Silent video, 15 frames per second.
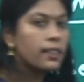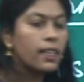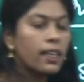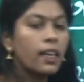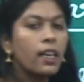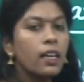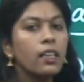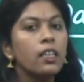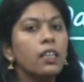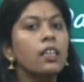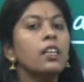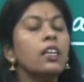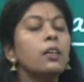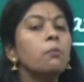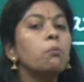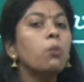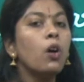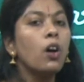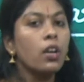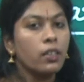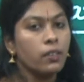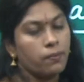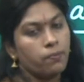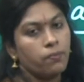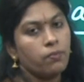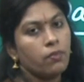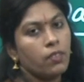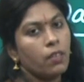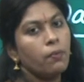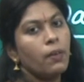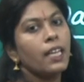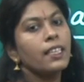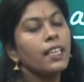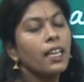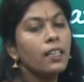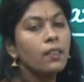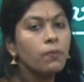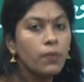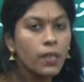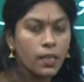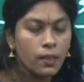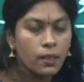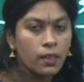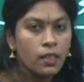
they are born, where they are living,